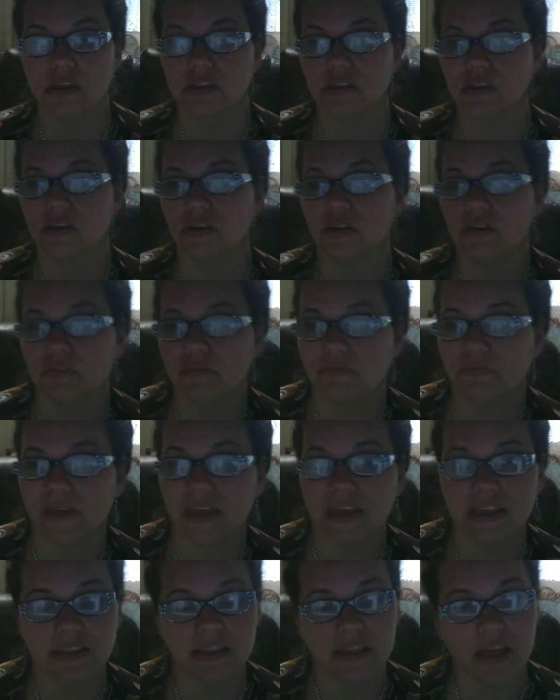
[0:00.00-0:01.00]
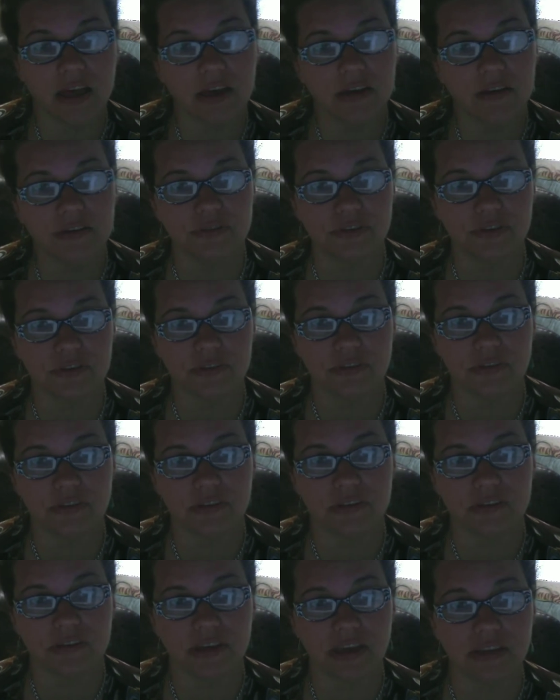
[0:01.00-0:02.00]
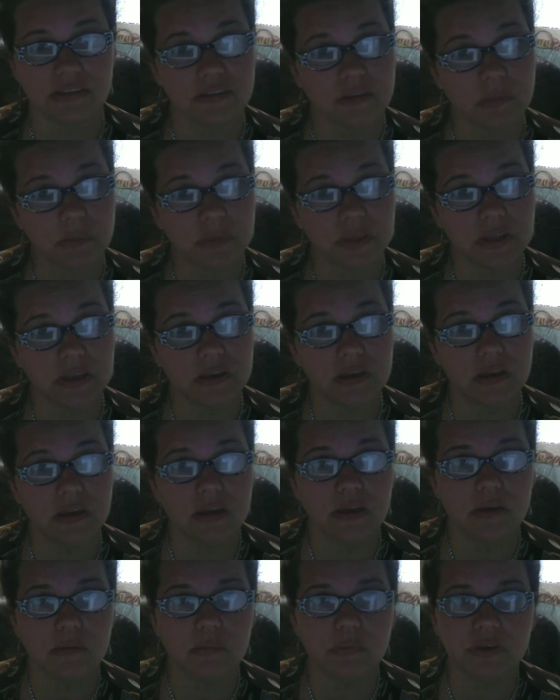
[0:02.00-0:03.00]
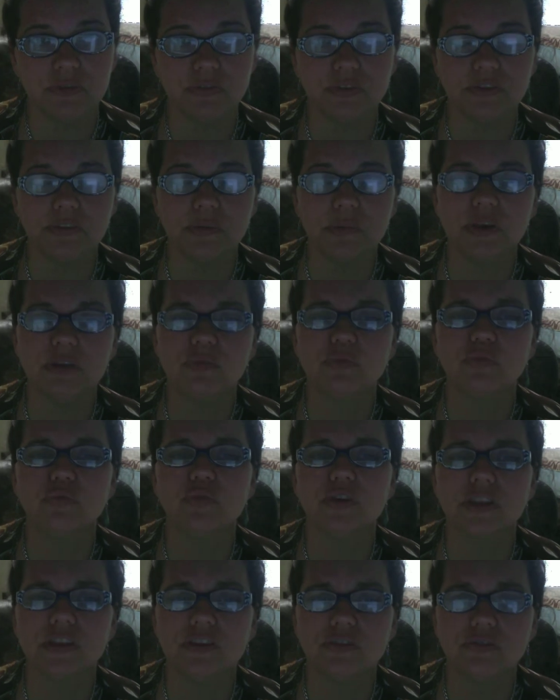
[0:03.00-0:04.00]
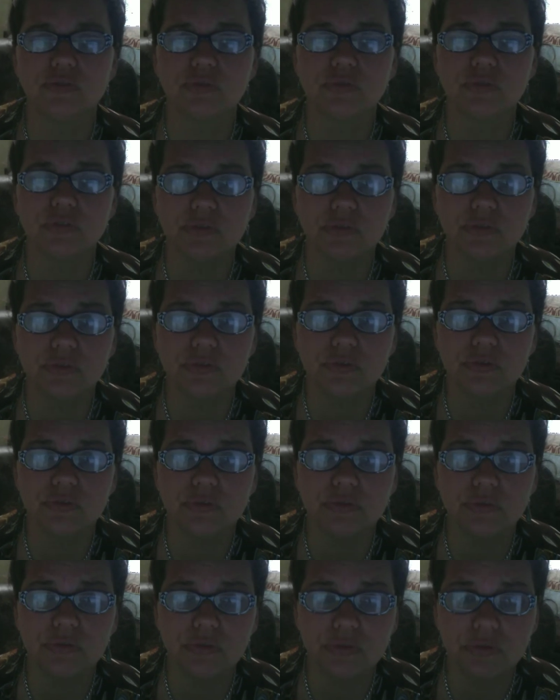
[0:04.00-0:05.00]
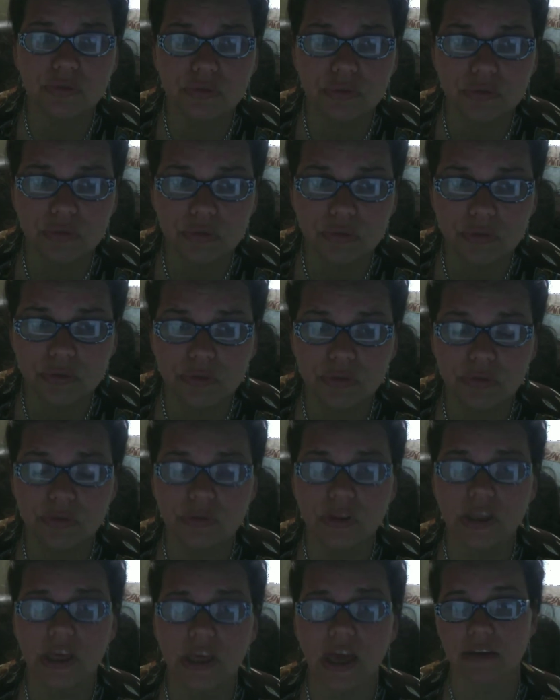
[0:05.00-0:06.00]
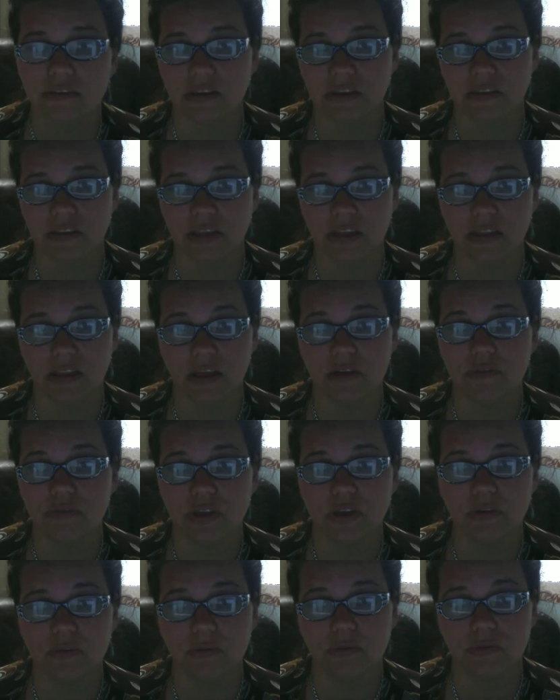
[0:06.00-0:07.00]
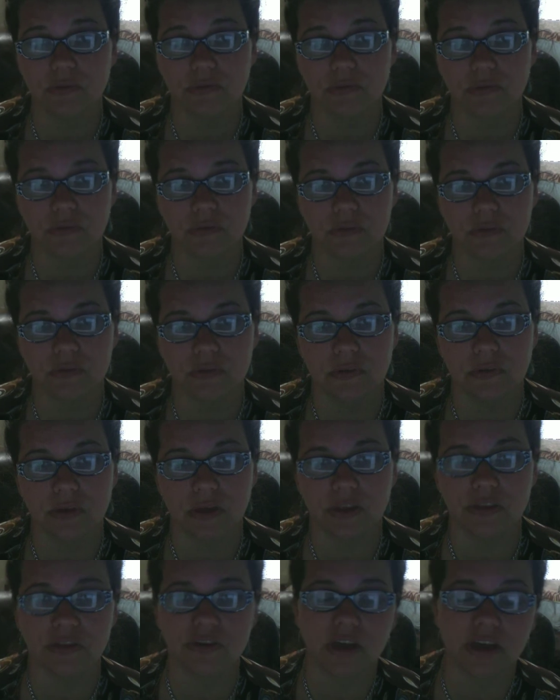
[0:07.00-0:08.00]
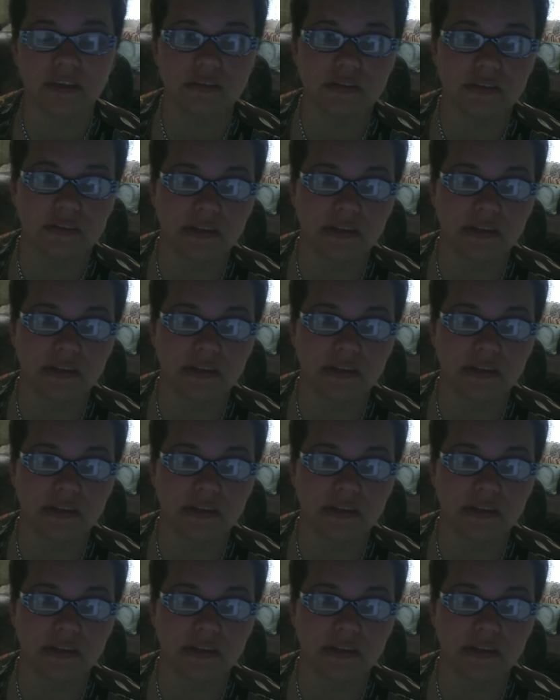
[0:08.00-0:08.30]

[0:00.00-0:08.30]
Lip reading: they're faking love just to get something. But if somebody really, truly acts like they love you, and they're not